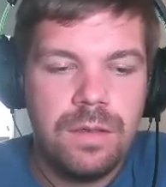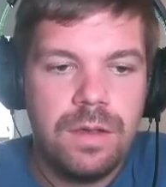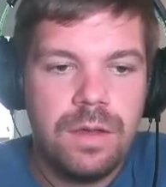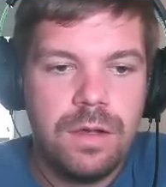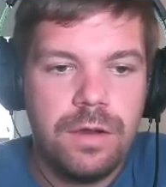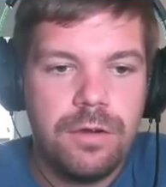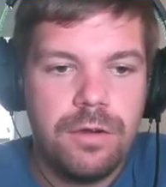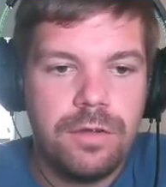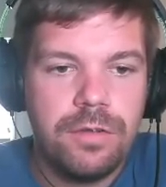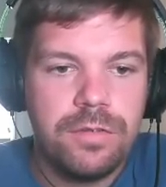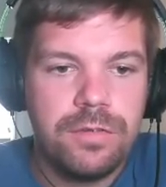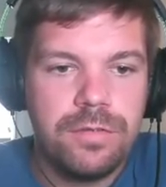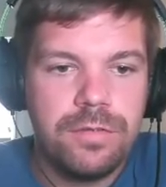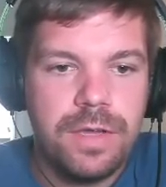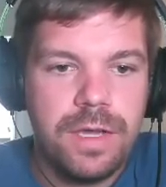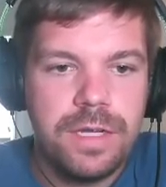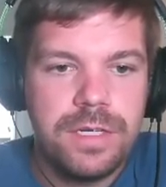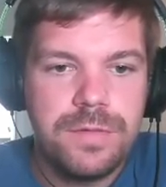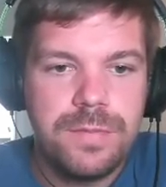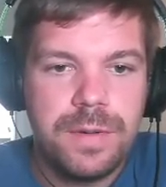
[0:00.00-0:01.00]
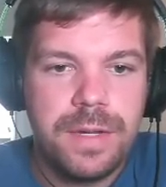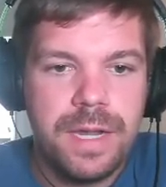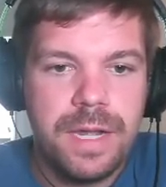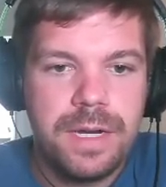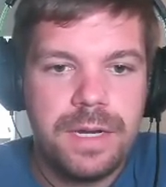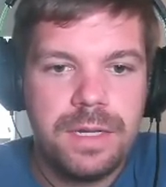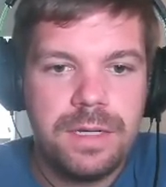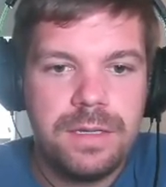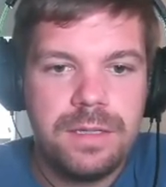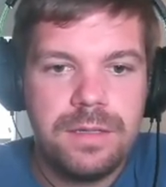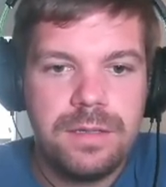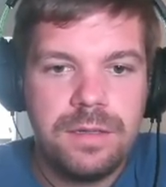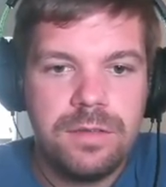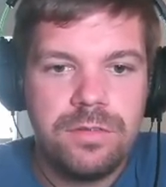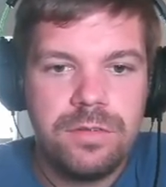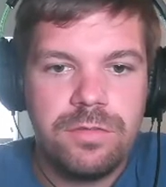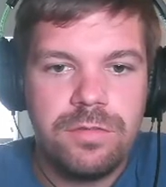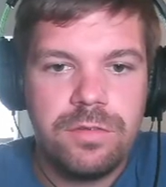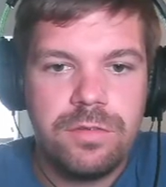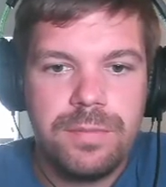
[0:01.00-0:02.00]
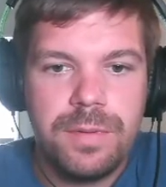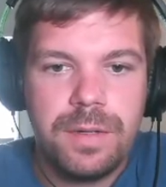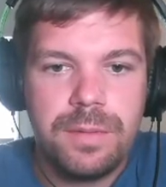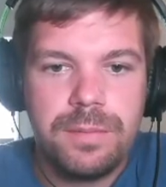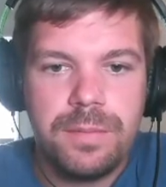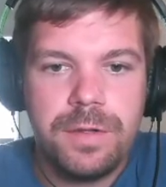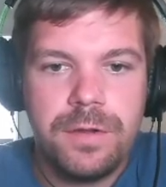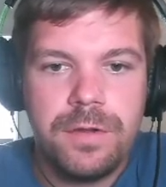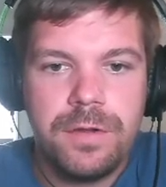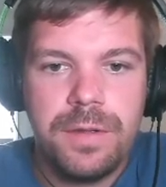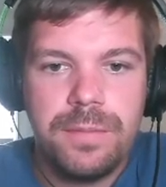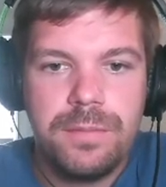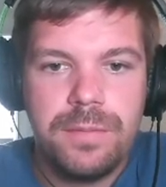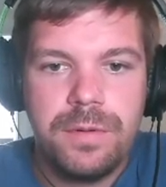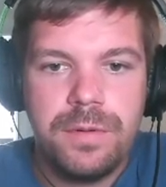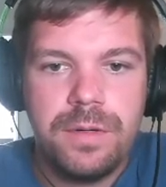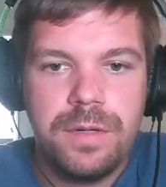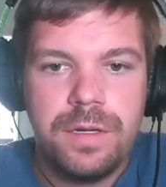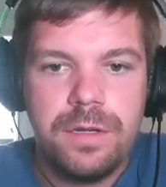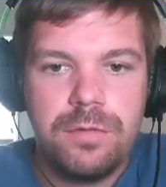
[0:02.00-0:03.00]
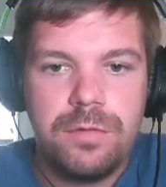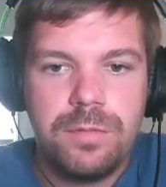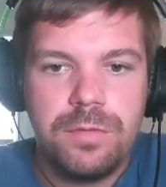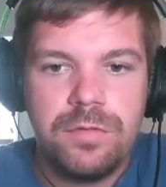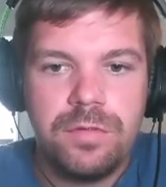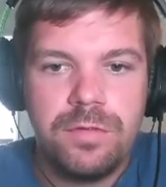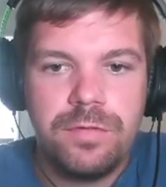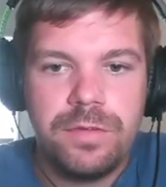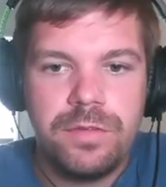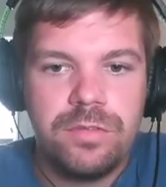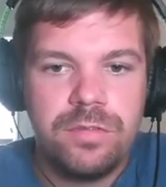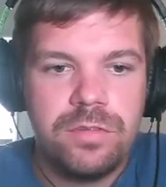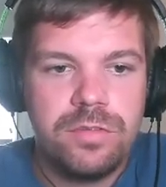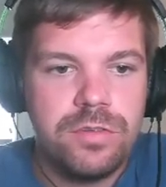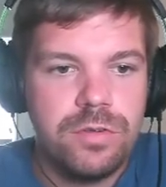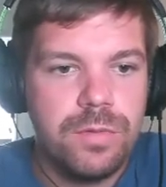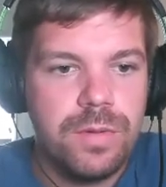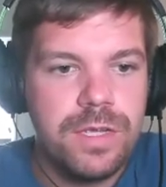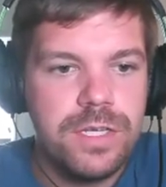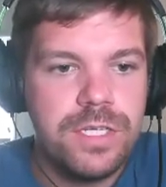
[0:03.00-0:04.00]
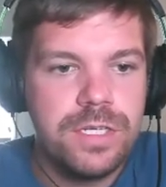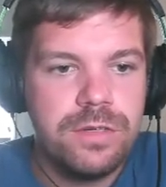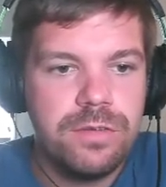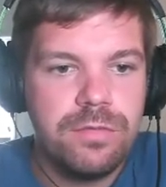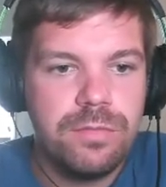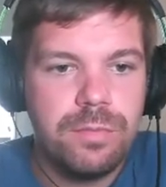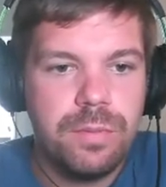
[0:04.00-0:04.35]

Aggressive catch mechanic doesn't respect player input in specific situations.